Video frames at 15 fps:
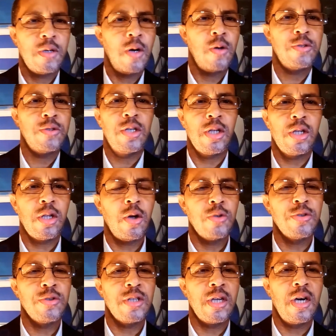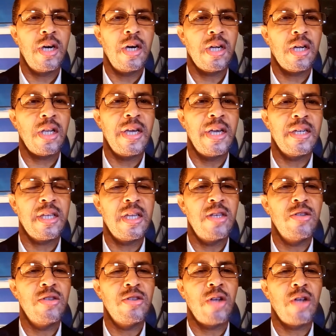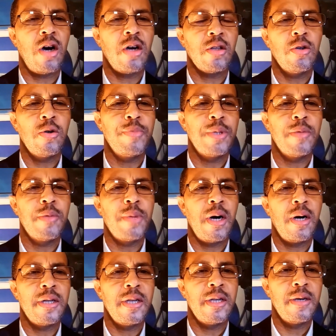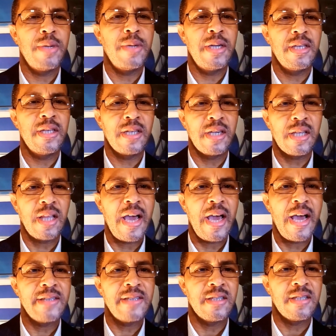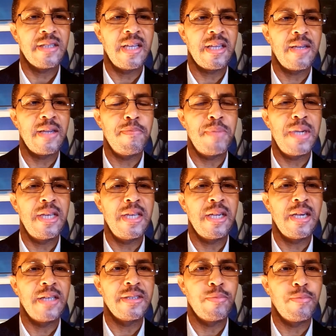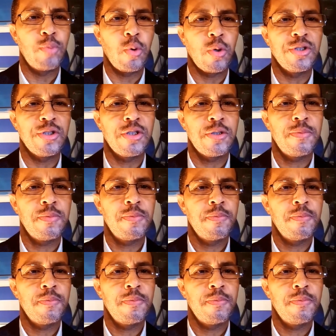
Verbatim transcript: in closing, uh, Clint, can you talk a little bit about him hitting the glass and, and competing on the boards?